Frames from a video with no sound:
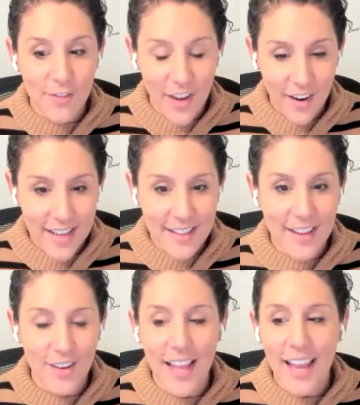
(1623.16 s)
very
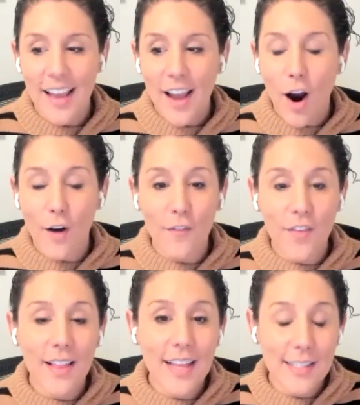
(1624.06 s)
clearly. Our
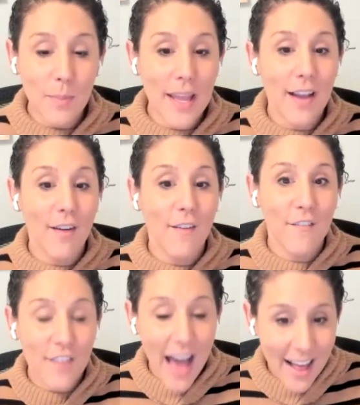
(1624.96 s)
feelings being
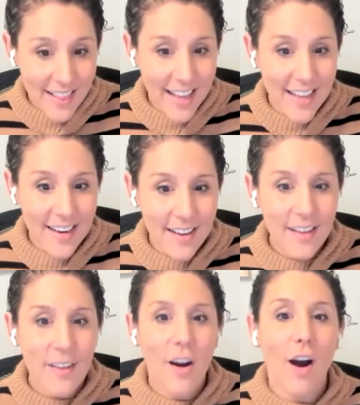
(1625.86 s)
valid
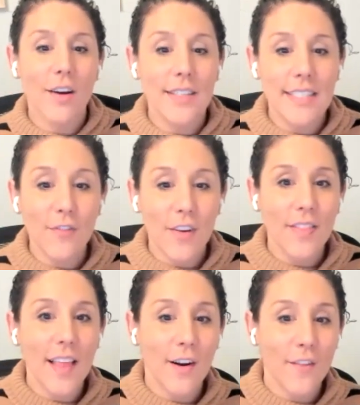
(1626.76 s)
are
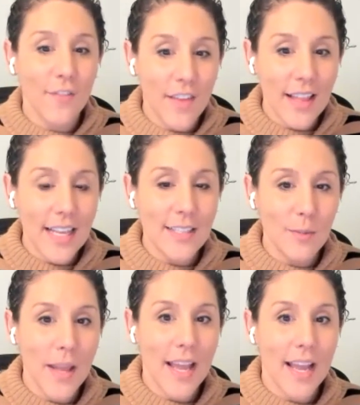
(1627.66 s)
different than our feelings
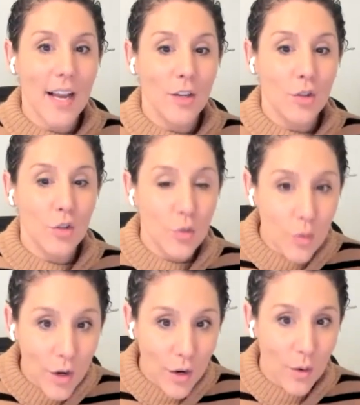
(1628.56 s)
being
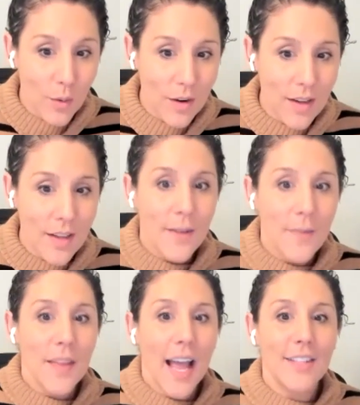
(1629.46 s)
true.
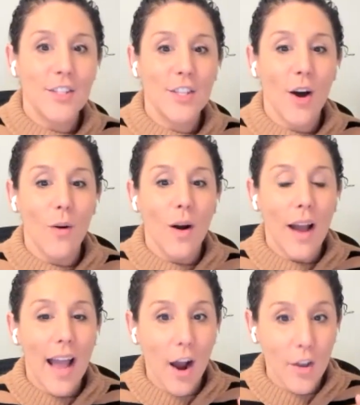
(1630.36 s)
And so
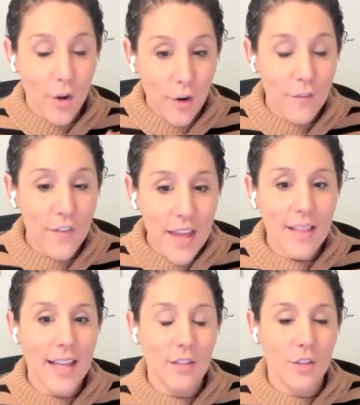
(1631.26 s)
your
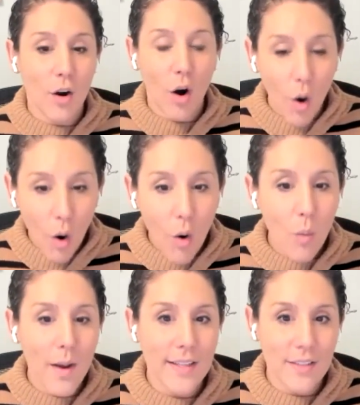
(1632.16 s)
feelings are
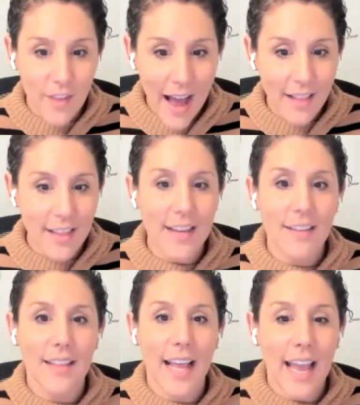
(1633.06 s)
always valid.
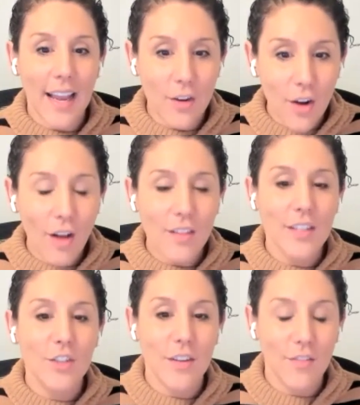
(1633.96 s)
Like,
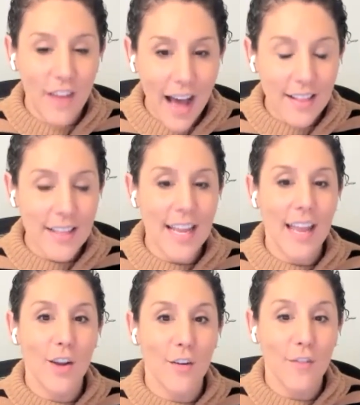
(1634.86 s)
acknowledge and
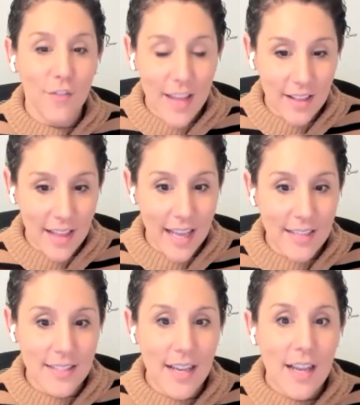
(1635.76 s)
validate your
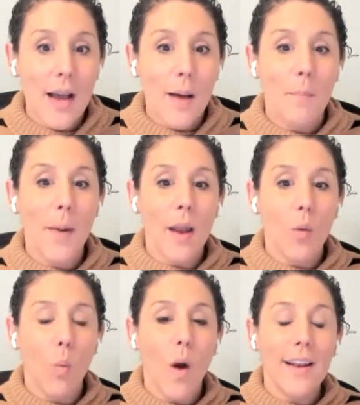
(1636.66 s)
feelings. But
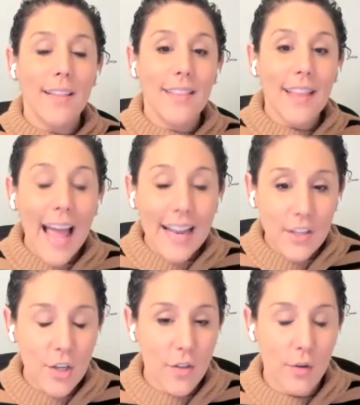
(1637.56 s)
what led
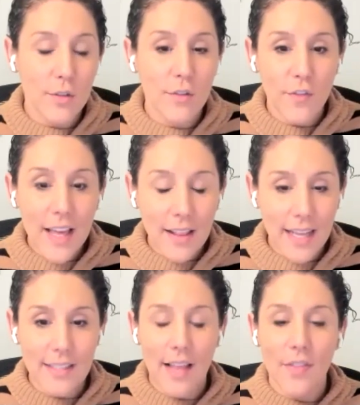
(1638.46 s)
to those
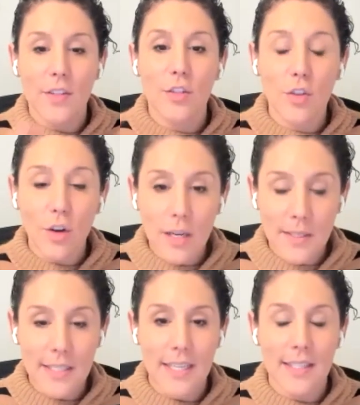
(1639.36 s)
feelings and the
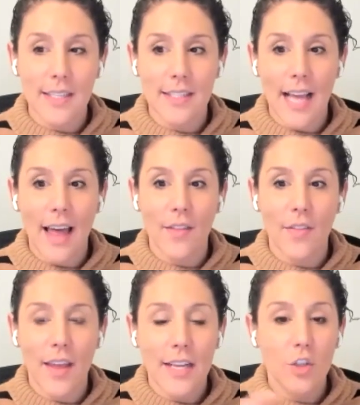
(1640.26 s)
circumstances and
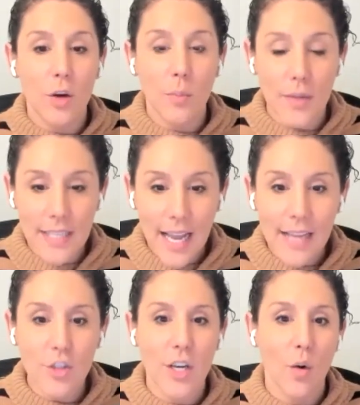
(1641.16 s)
the
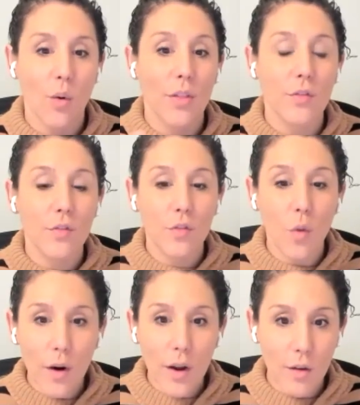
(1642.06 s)
interpretation or the
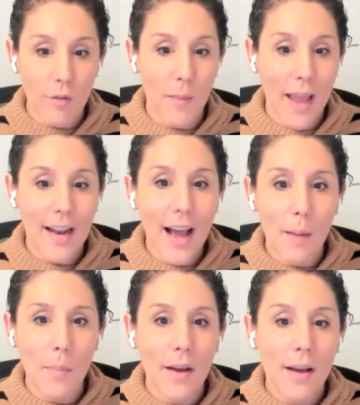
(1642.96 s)
story you've made
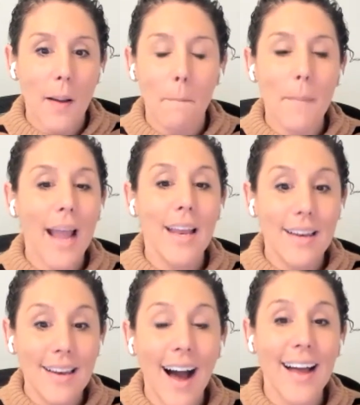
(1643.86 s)
up might
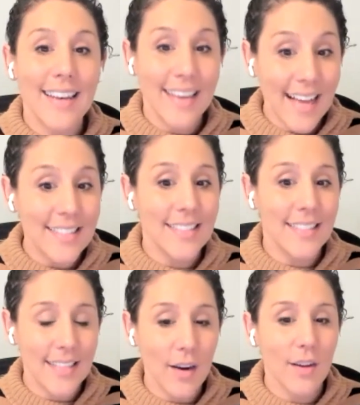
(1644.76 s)
not
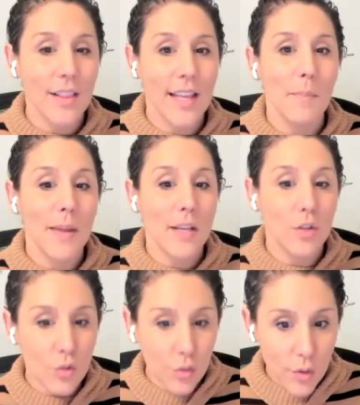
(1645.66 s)
necessarily be
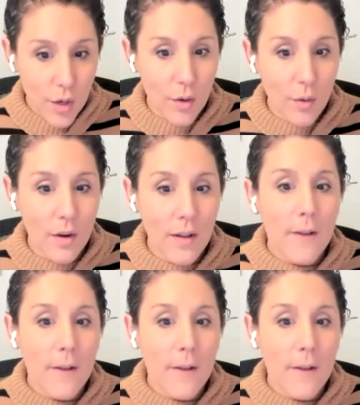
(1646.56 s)
true.